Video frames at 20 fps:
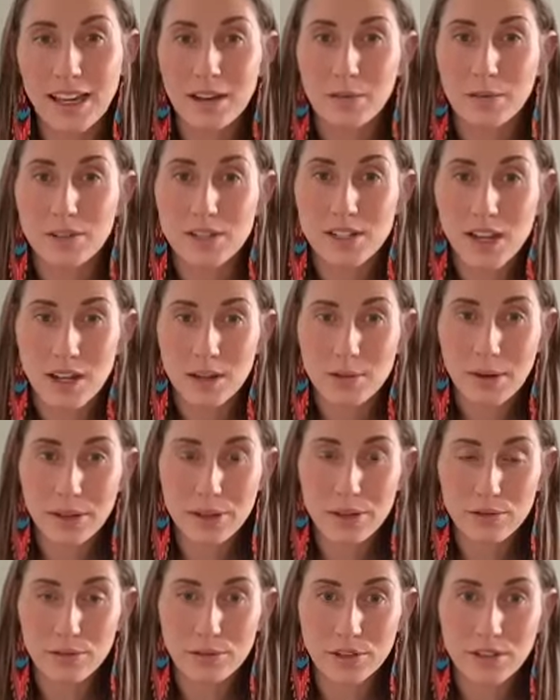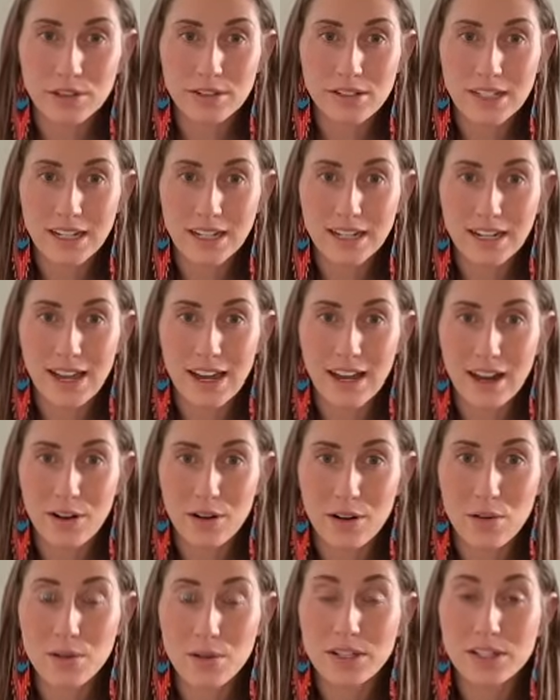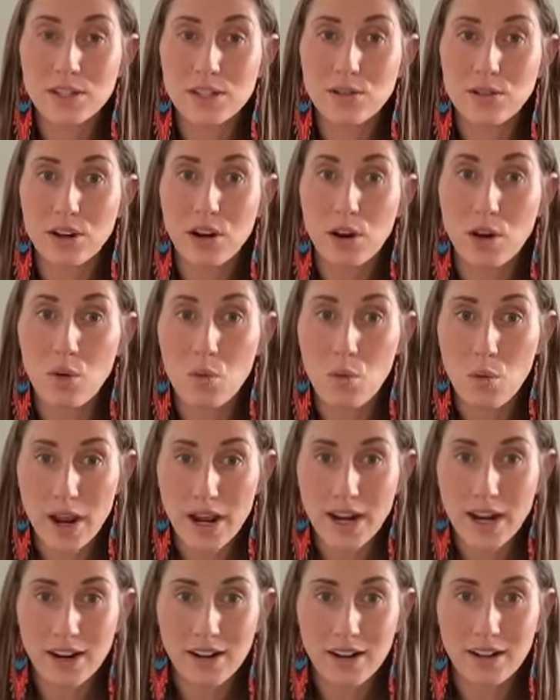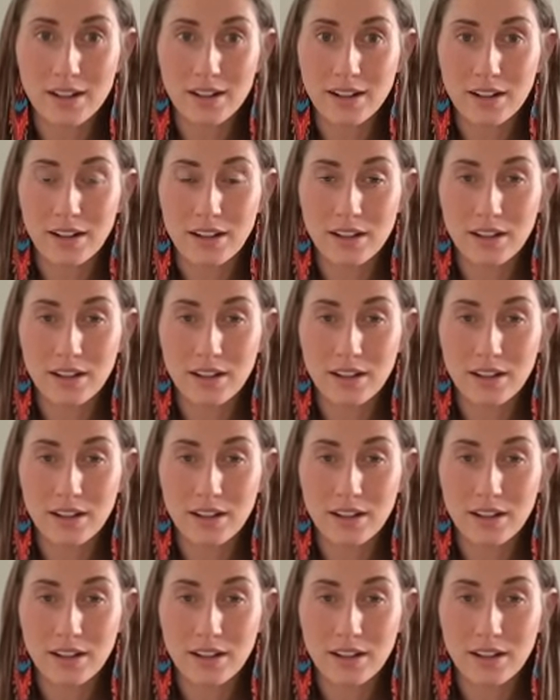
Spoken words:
and we'll talk about the root and how once you are aware